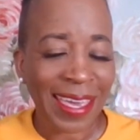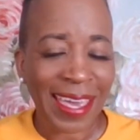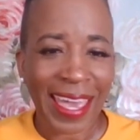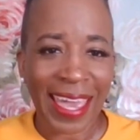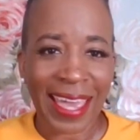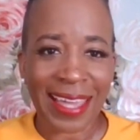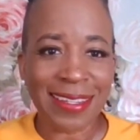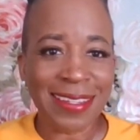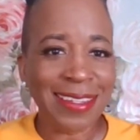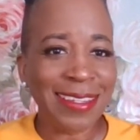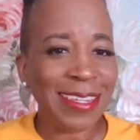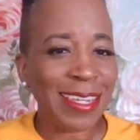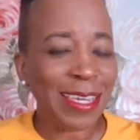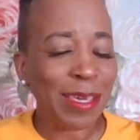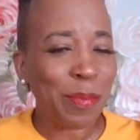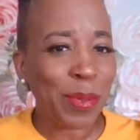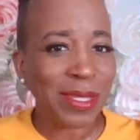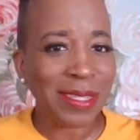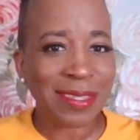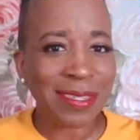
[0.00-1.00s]
And
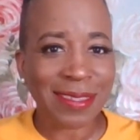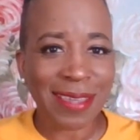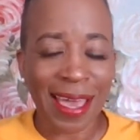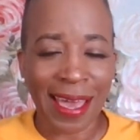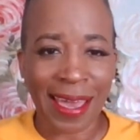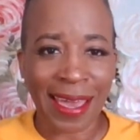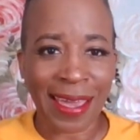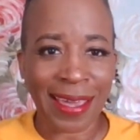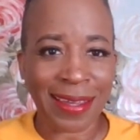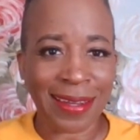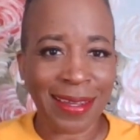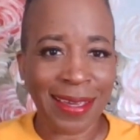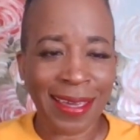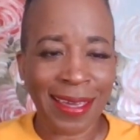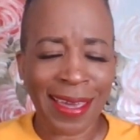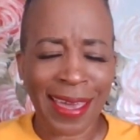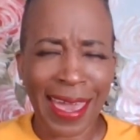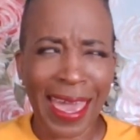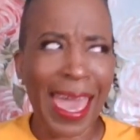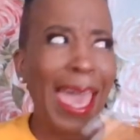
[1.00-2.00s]
deep inside,
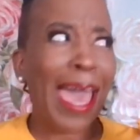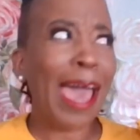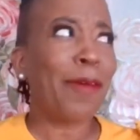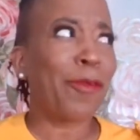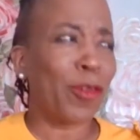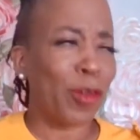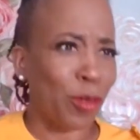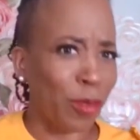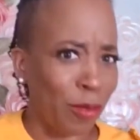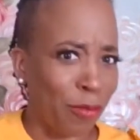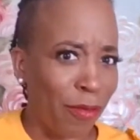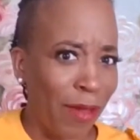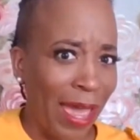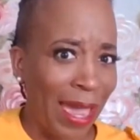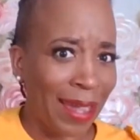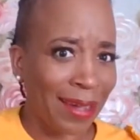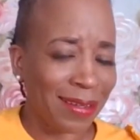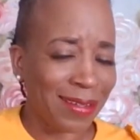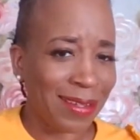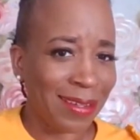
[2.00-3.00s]
after the
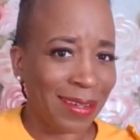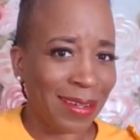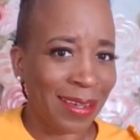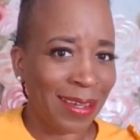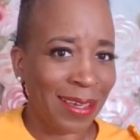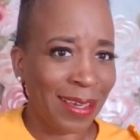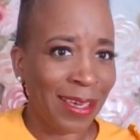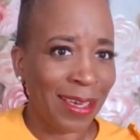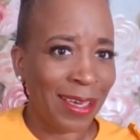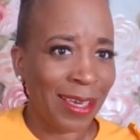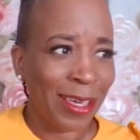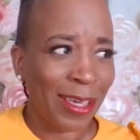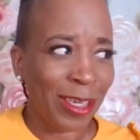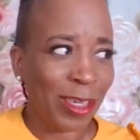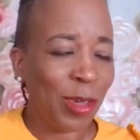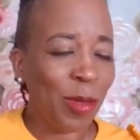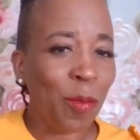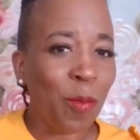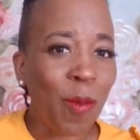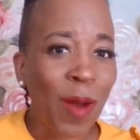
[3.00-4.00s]
fact,
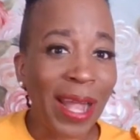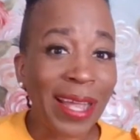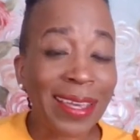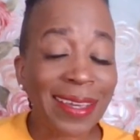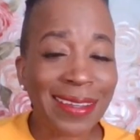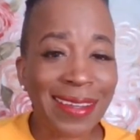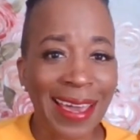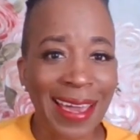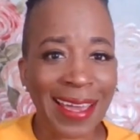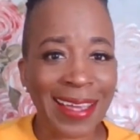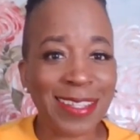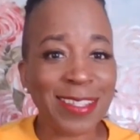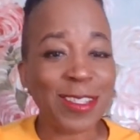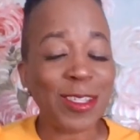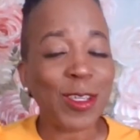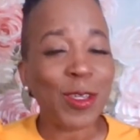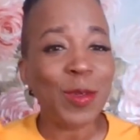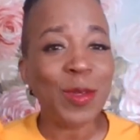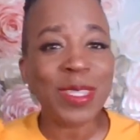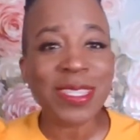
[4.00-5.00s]
you recognize
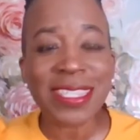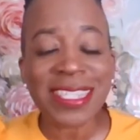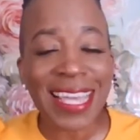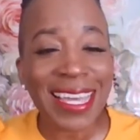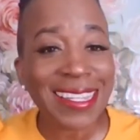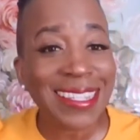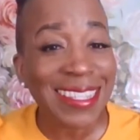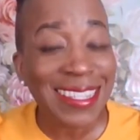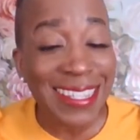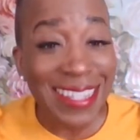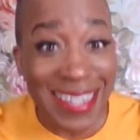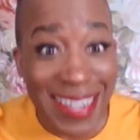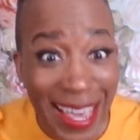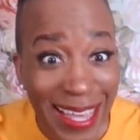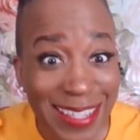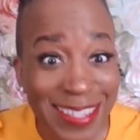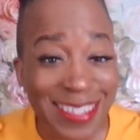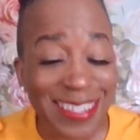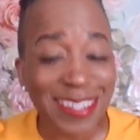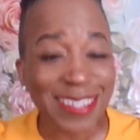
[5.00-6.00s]
you said
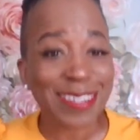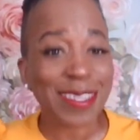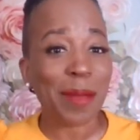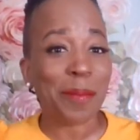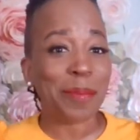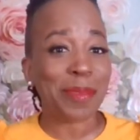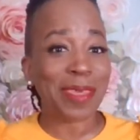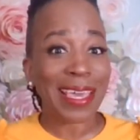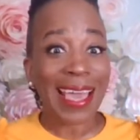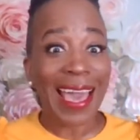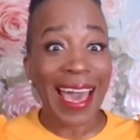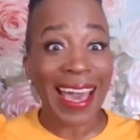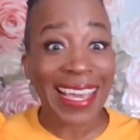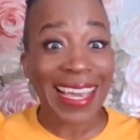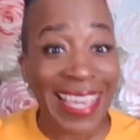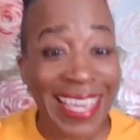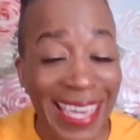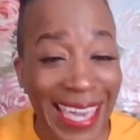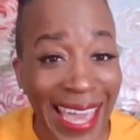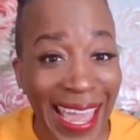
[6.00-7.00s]
yes to something
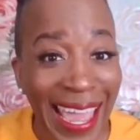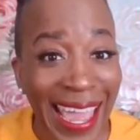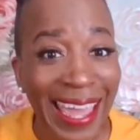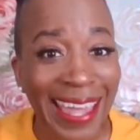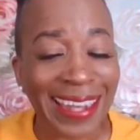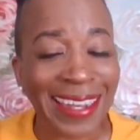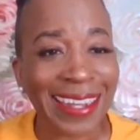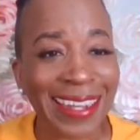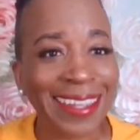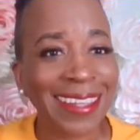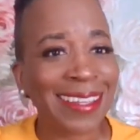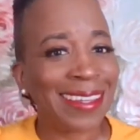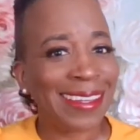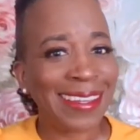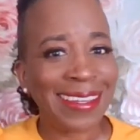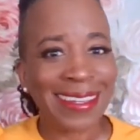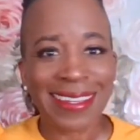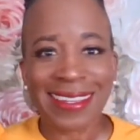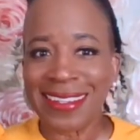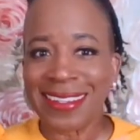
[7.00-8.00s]
again,
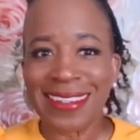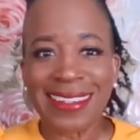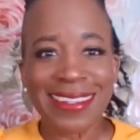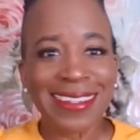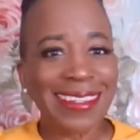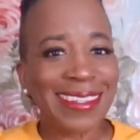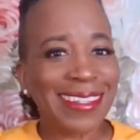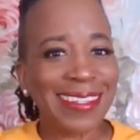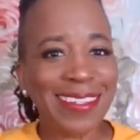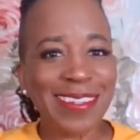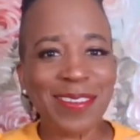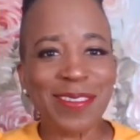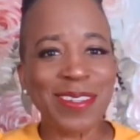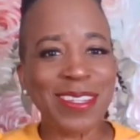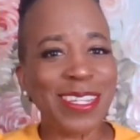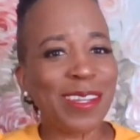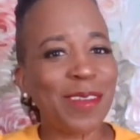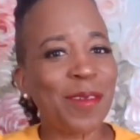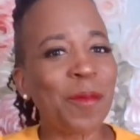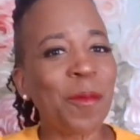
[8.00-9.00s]
and you
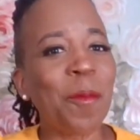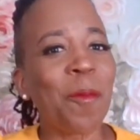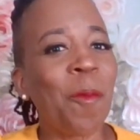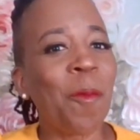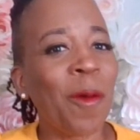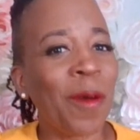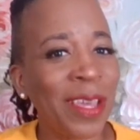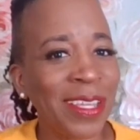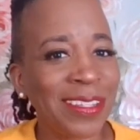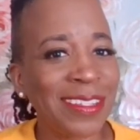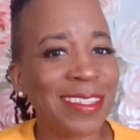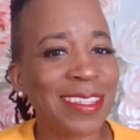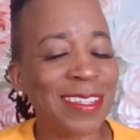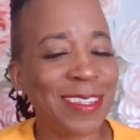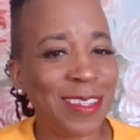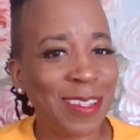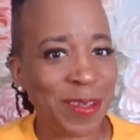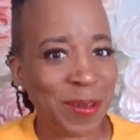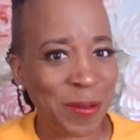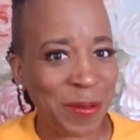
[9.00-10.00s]
didn't want to
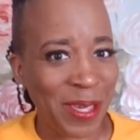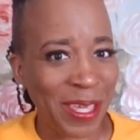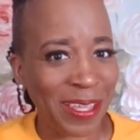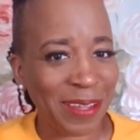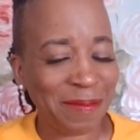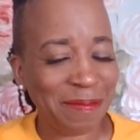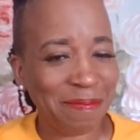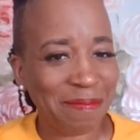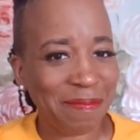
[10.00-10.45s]
do it.